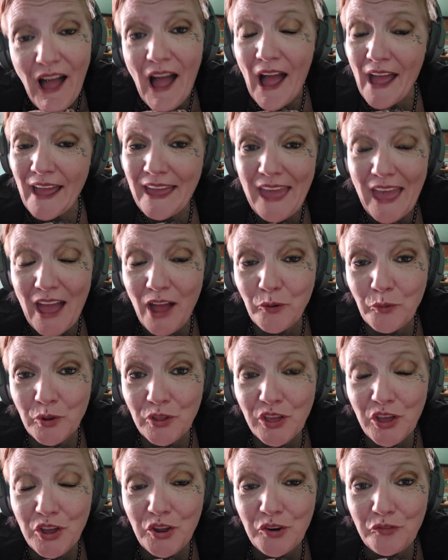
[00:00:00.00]
I can't
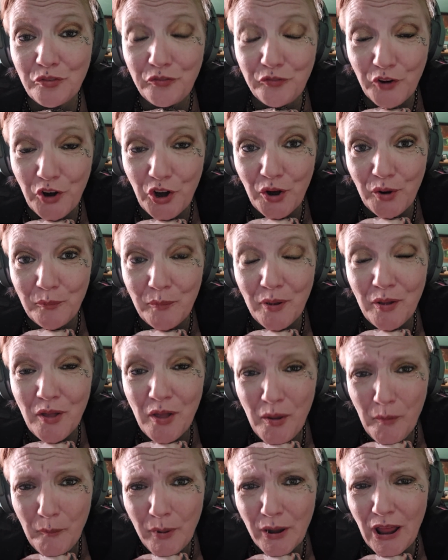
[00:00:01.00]
really confirm,
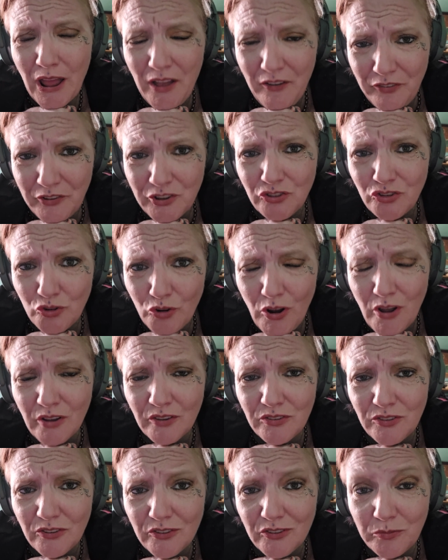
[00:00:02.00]
but I have a strong
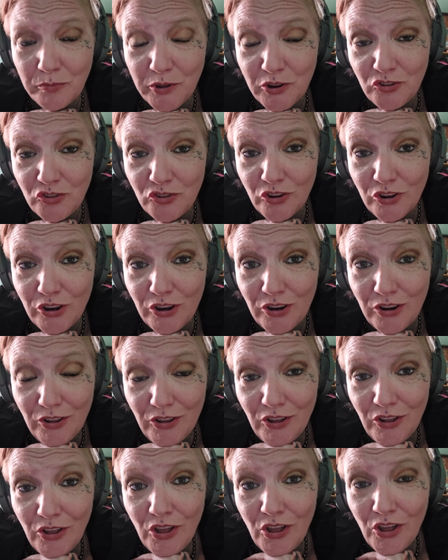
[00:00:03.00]
suspicion
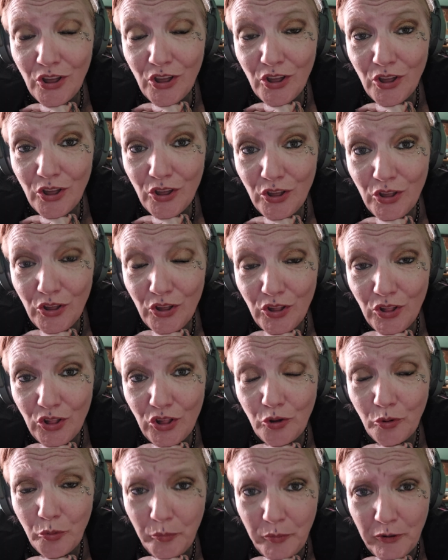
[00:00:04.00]

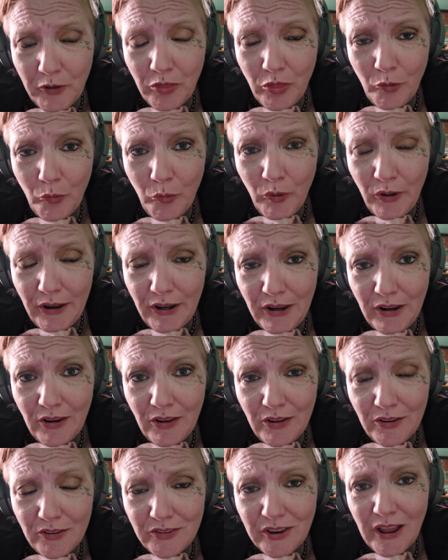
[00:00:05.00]
you were the one
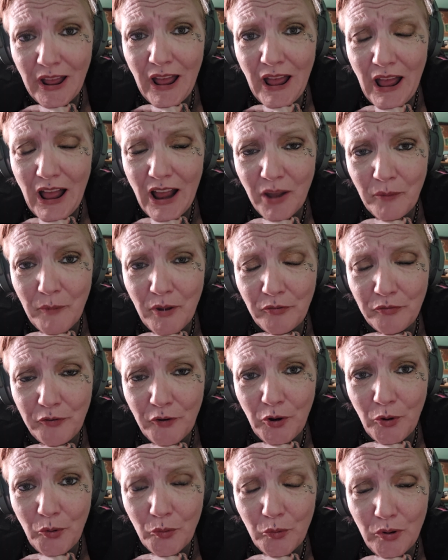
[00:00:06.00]
to hack my
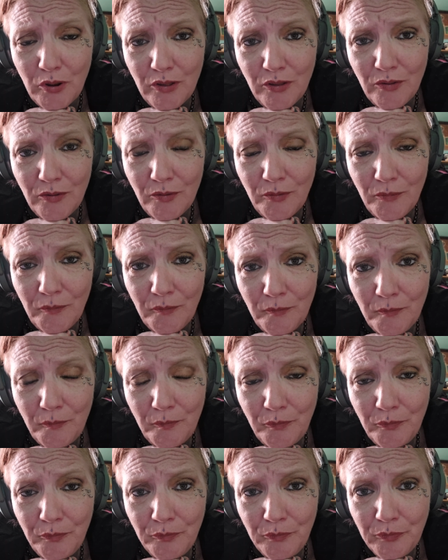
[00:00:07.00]
phone.
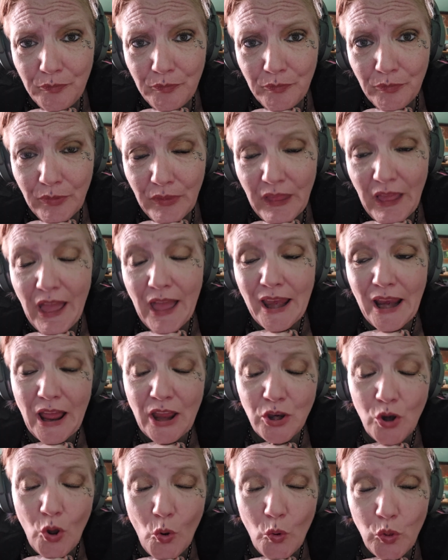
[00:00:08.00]
And I
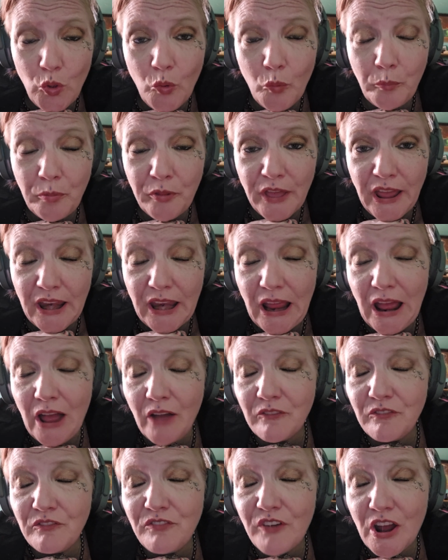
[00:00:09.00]
know you played
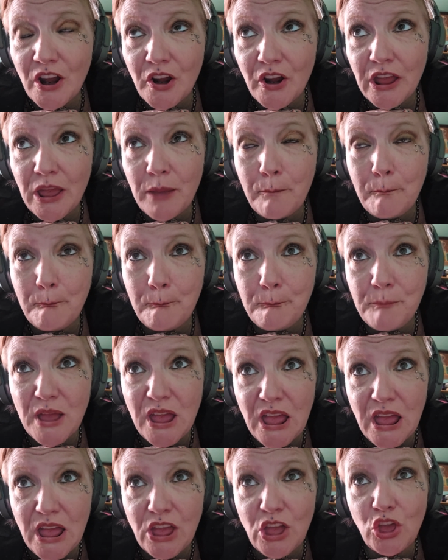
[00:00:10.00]
a very
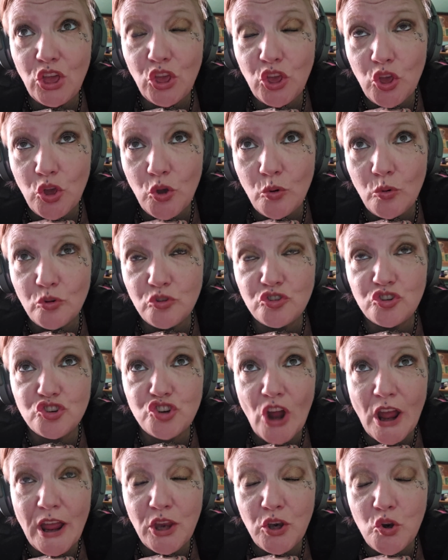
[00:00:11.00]
big, huge,
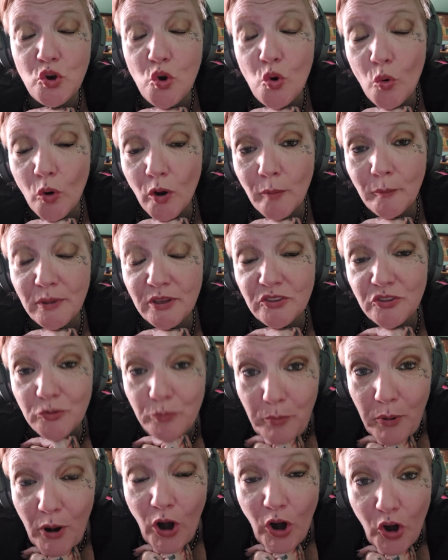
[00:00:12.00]

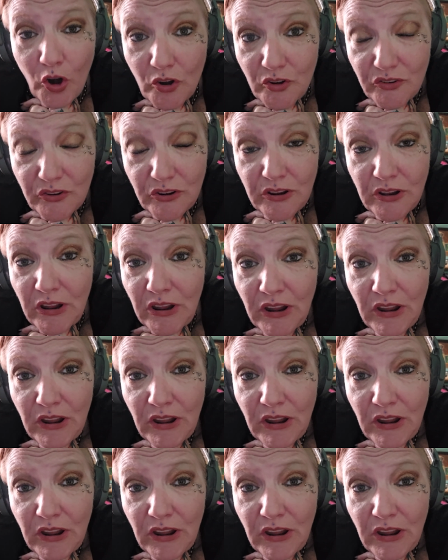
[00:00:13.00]
ginormous part